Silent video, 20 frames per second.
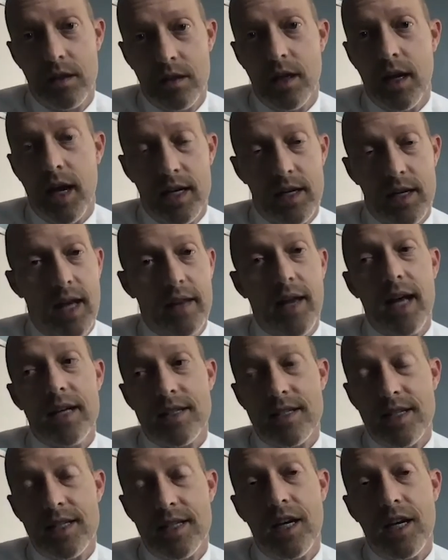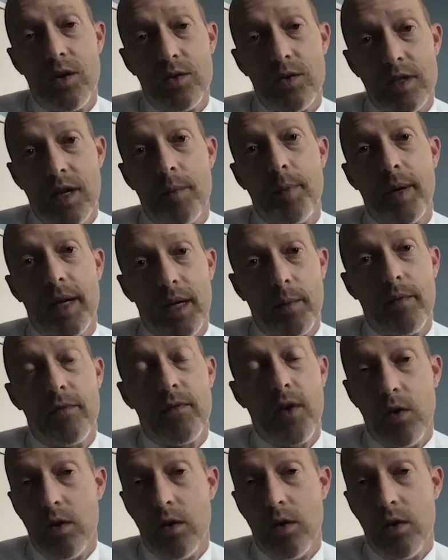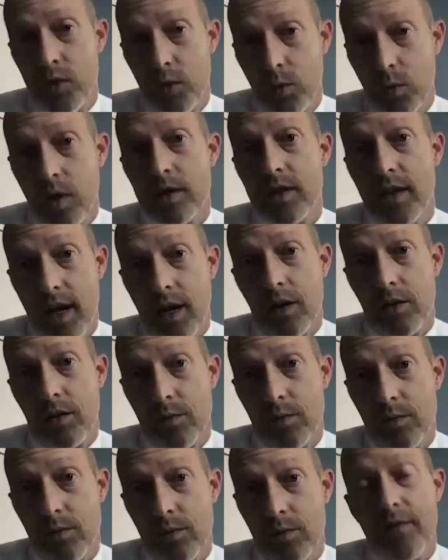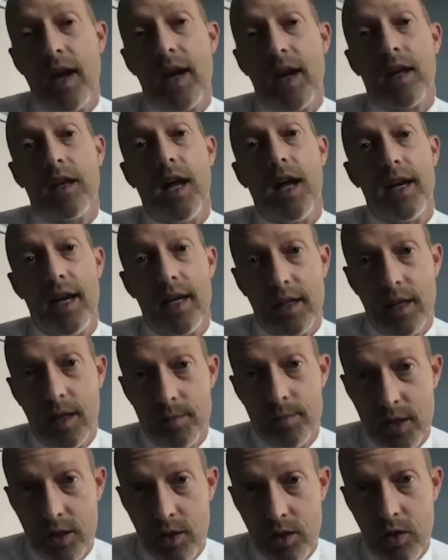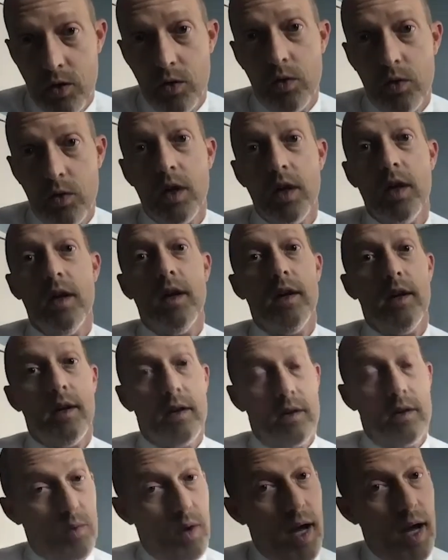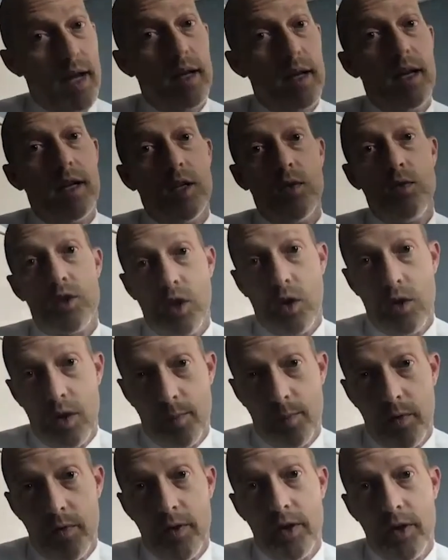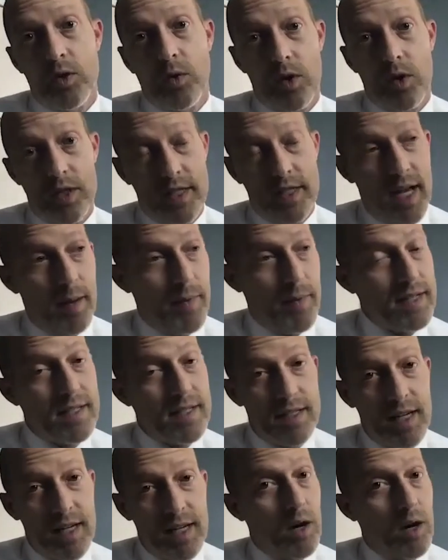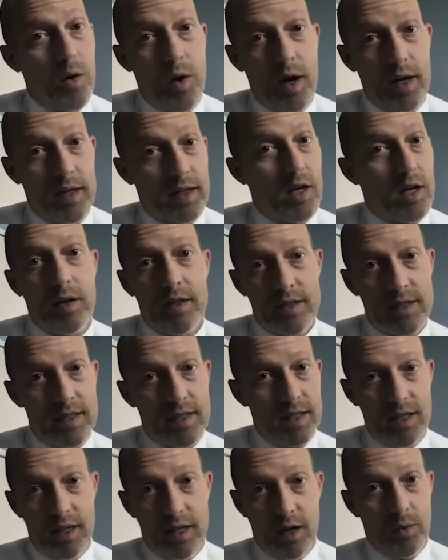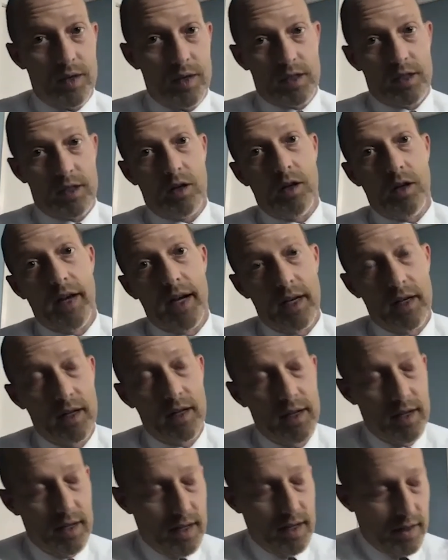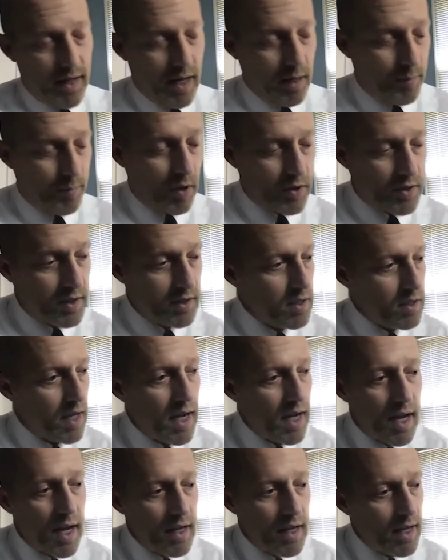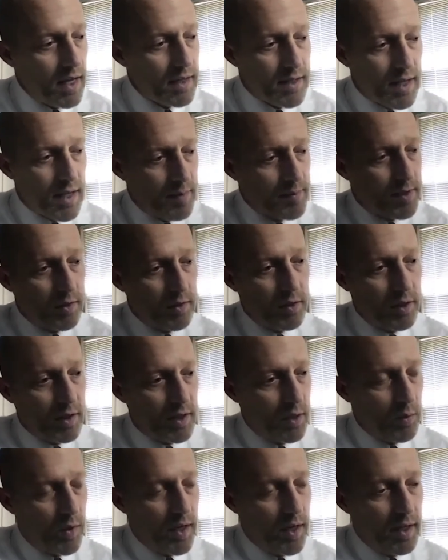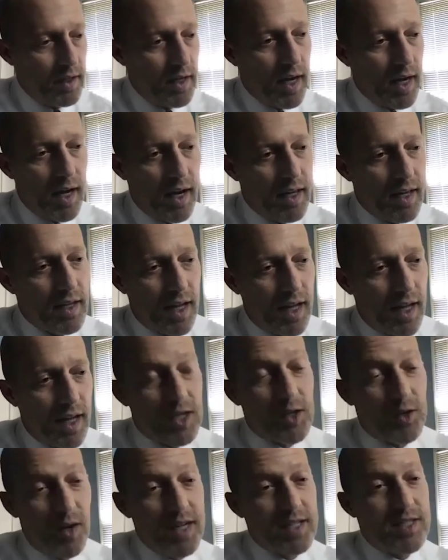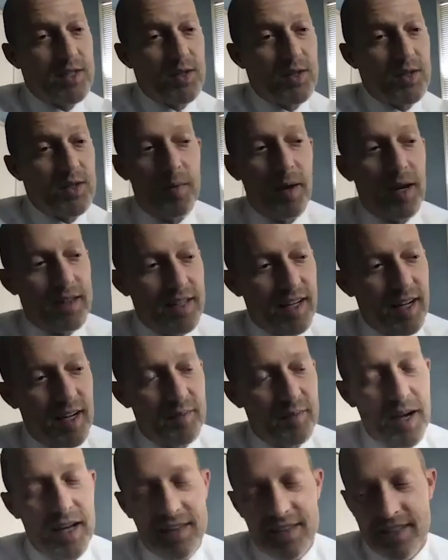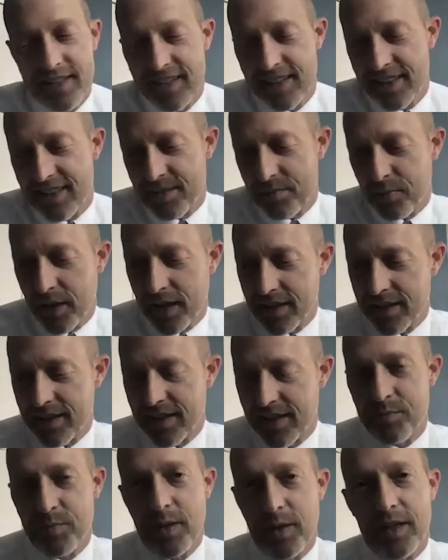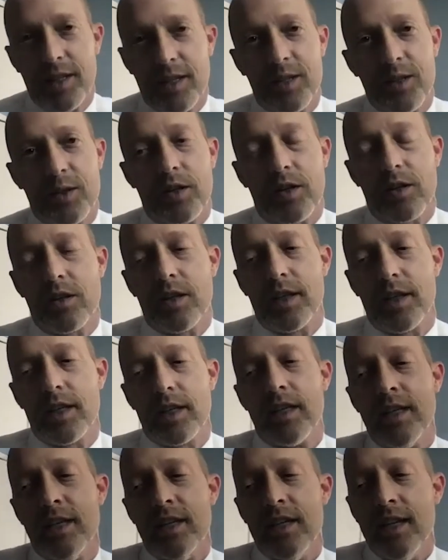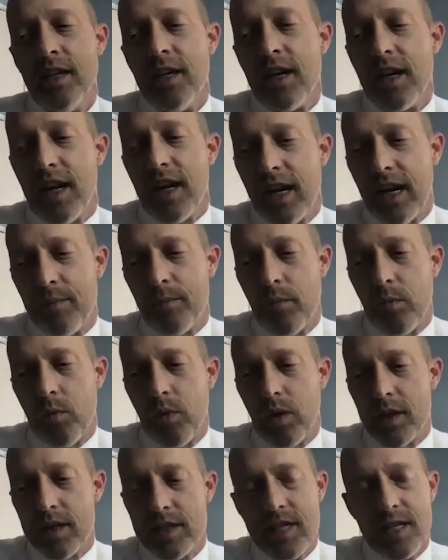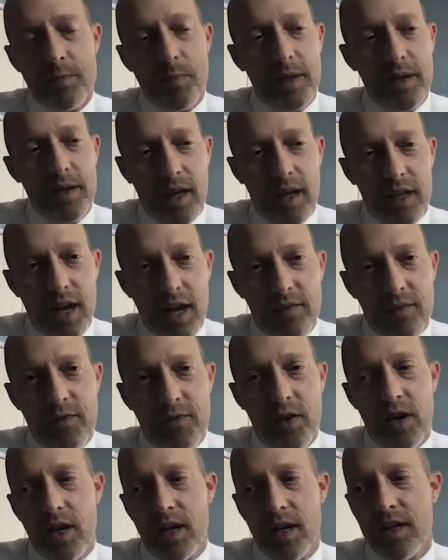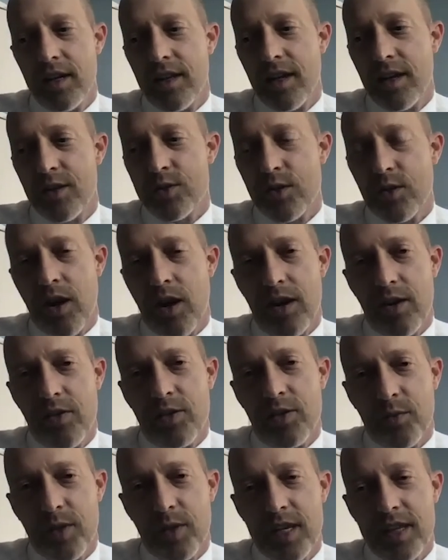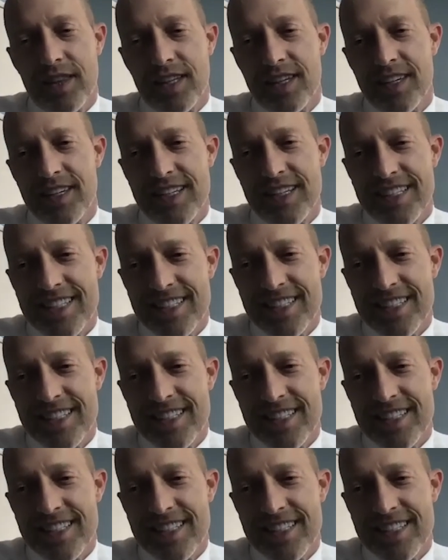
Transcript: And, and that CEO is not picking up the phone if you weren't there, right? If that client hadn't come to you, right, and you'd shown up on their doorstep, that CEO wasn't call, that CEO wasn't calling that that person. So that, that's absolutely a win. I, I, think that's a great story about that about the, the bringing the bringing the little girl in. Um, well, this has been a lot of fun. Those are our Absolutely. three things. We'll have